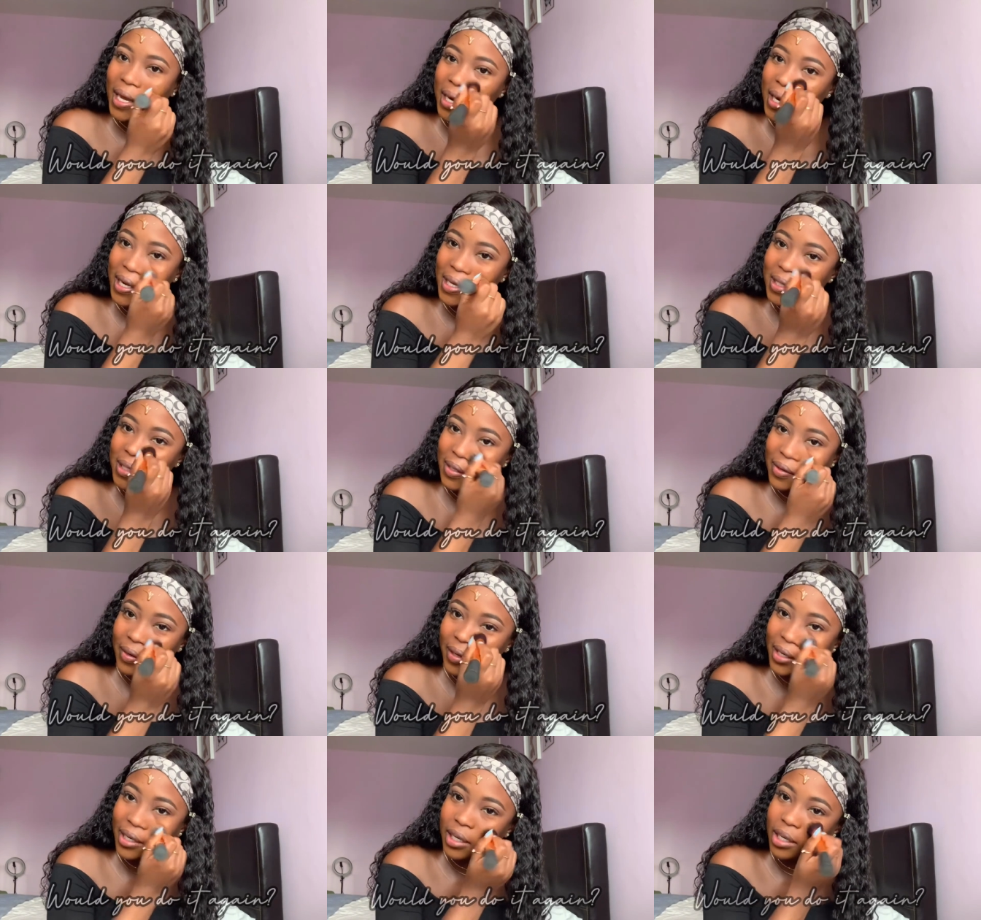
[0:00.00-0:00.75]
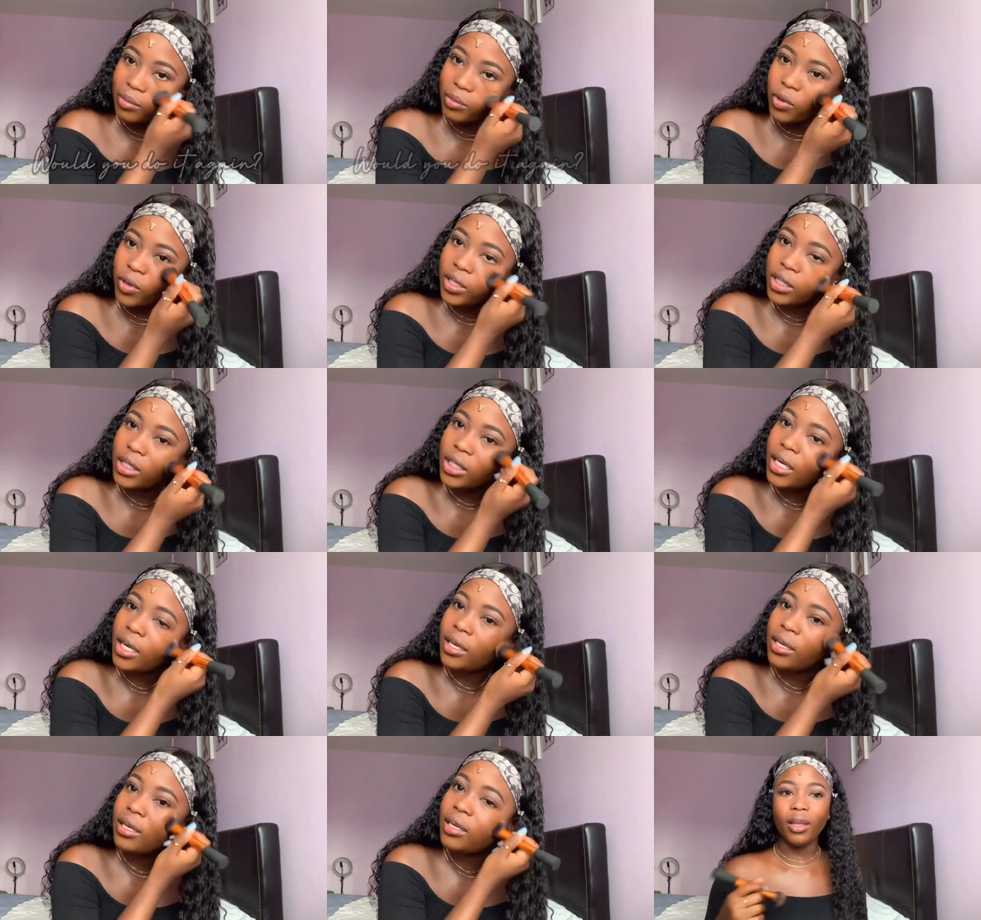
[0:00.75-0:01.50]
That's a really deep
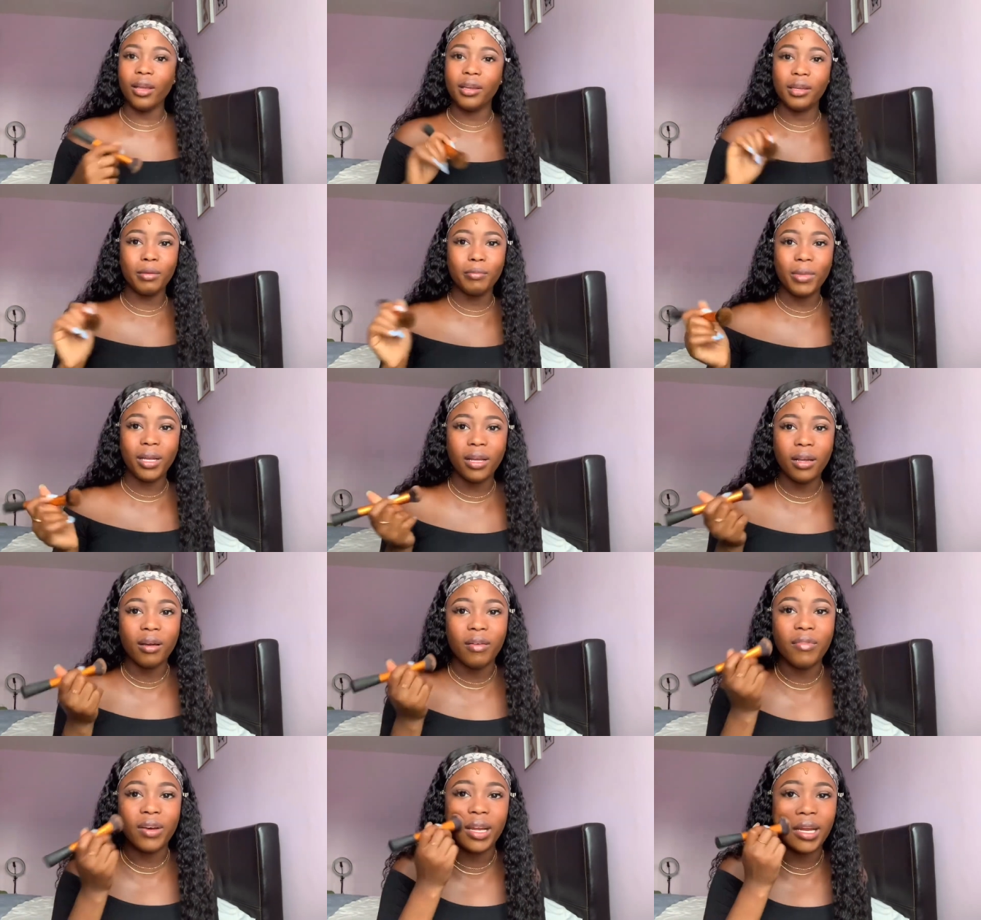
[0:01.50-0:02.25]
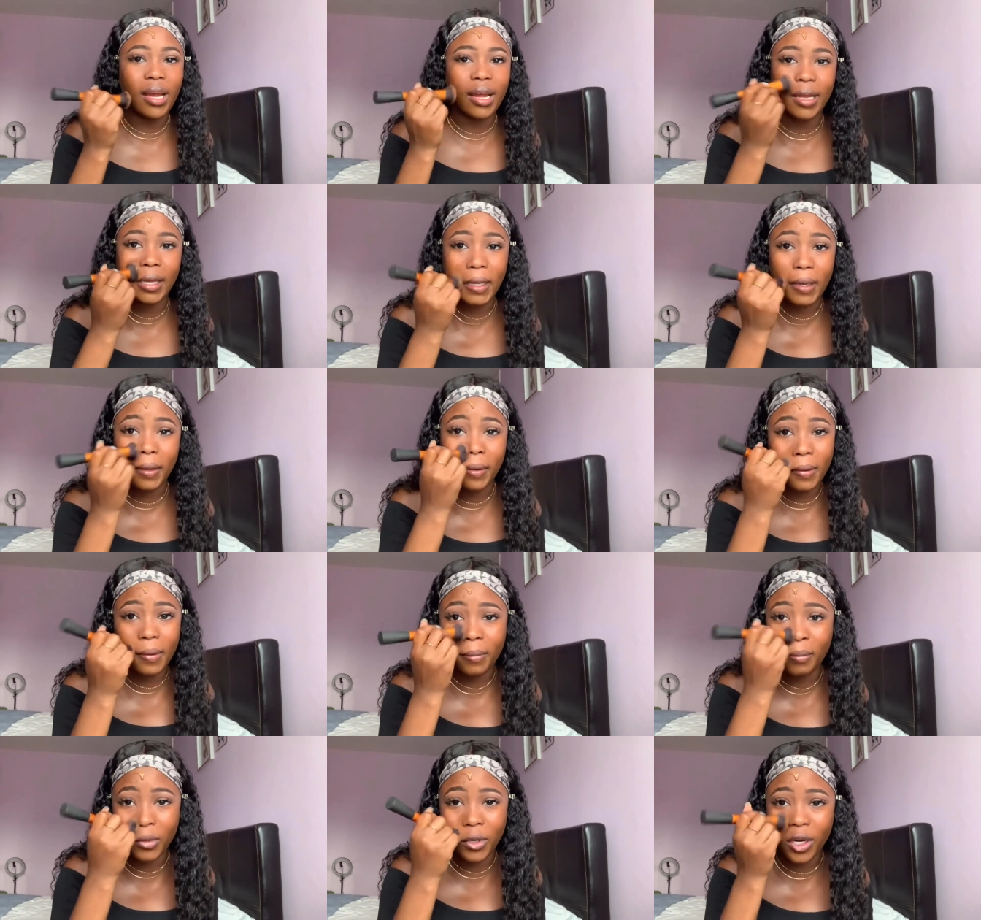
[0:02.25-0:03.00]
question. In the blink of an eye, yeah,
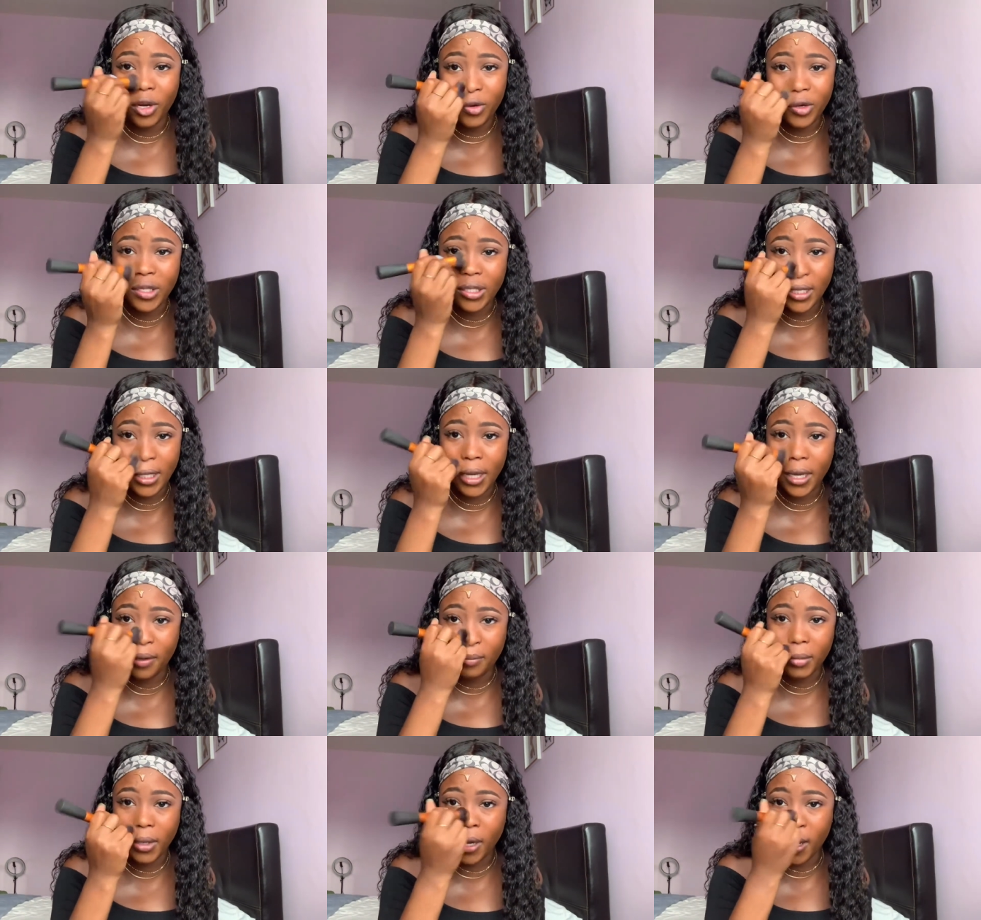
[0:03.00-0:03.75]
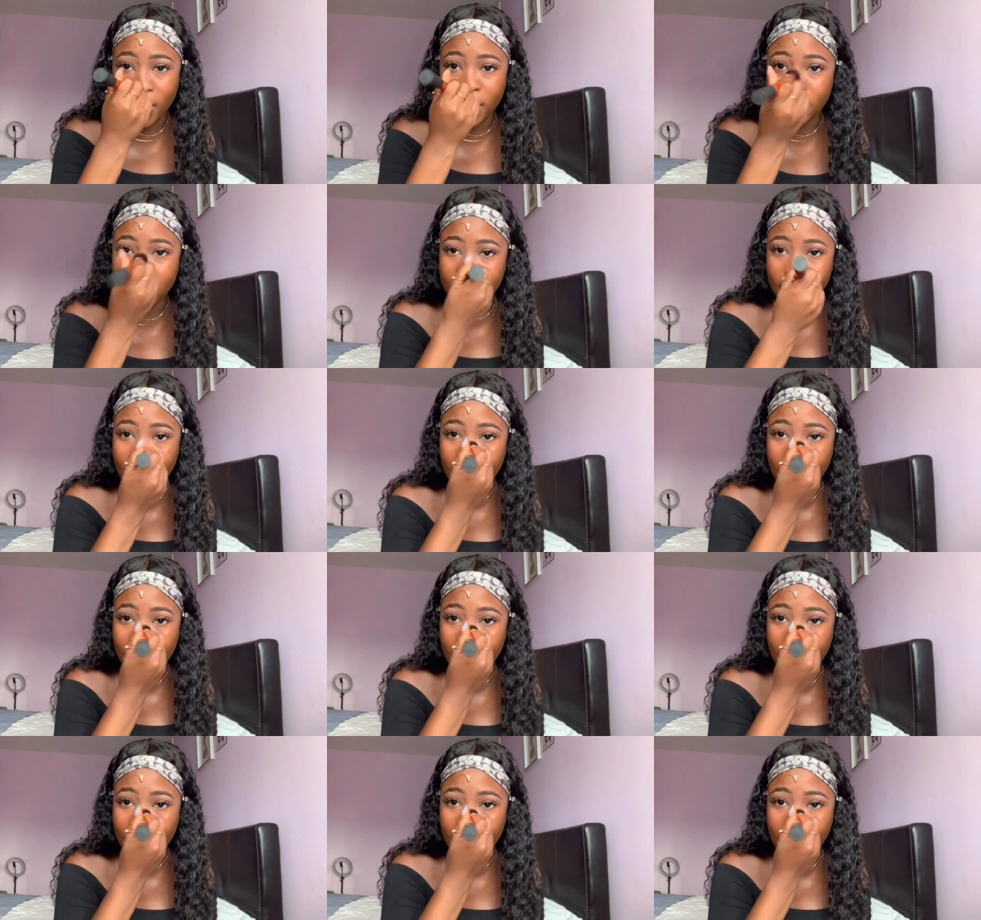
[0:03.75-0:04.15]
mother do it again, because